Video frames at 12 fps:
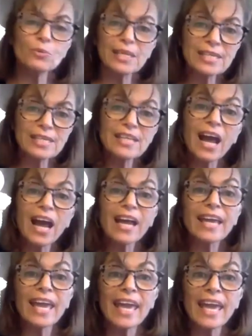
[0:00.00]
is
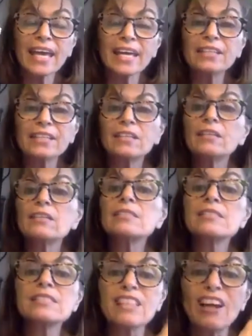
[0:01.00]
I add
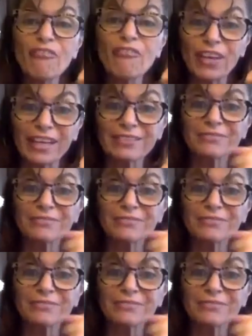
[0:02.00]
stuffing.